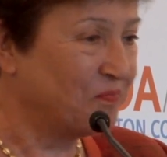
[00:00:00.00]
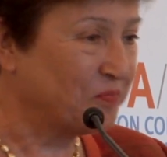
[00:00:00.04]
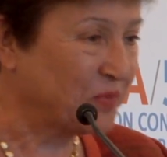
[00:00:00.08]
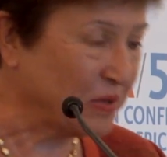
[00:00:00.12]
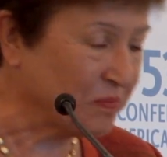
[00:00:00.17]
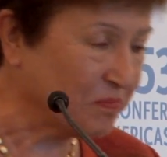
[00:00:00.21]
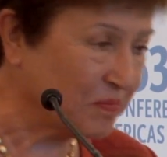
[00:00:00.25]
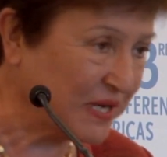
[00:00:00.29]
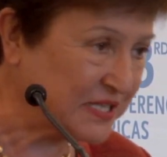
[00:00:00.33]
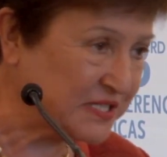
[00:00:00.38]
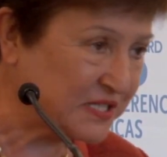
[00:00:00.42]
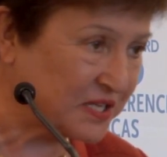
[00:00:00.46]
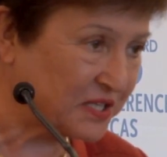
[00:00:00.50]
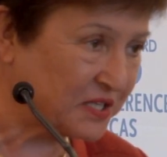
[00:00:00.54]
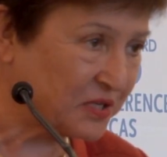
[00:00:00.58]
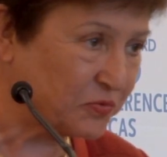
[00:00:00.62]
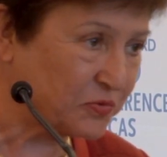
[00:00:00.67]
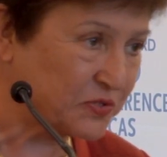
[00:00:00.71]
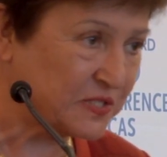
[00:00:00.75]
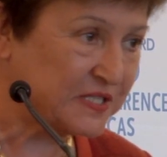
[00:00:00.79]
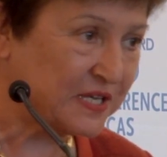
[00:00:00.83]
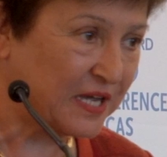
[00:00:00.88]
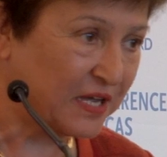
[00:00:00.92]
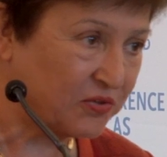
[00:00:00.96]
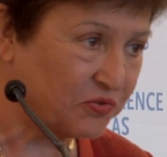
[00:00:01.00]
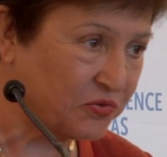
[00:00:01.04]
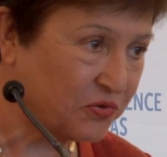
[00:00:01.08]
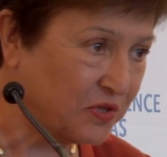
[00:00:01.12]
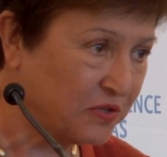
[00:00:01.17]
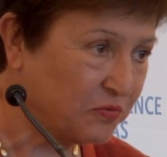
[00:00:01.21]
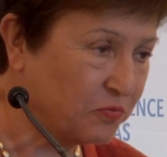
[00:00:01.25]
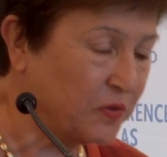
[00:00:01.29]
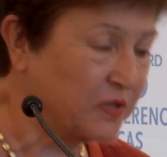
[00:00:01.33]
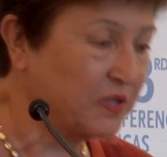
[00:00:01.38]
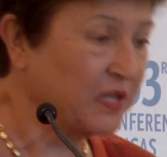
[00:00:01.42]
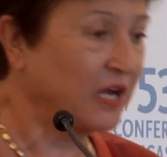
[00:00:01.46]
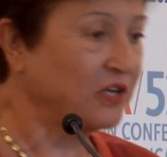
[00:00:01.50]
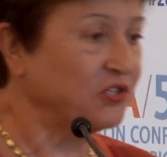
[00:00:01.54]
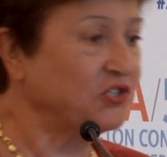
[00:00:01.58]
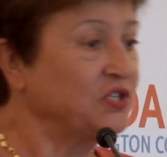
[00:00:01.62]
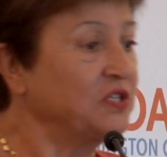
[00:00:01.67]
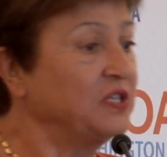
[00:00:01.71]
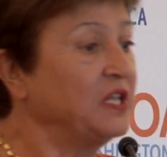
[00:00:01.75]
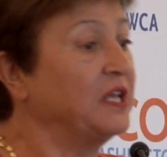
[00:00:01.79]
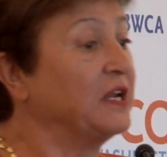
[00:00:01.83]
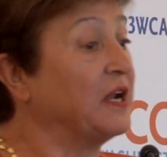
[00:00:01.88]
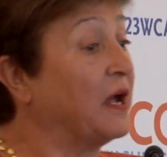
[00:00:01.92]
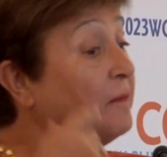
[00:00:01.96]
Ambassador would say, do it with
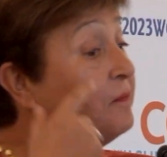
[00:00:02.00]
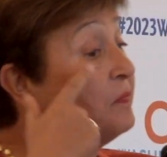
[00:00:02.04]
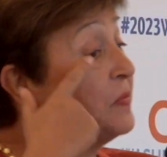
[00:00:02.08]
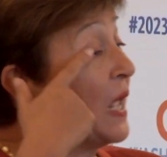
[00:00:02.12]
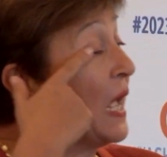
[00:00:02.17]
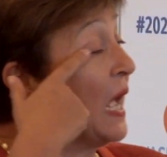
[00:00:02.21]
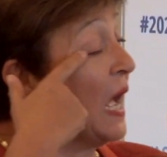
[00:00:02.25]
Argentina.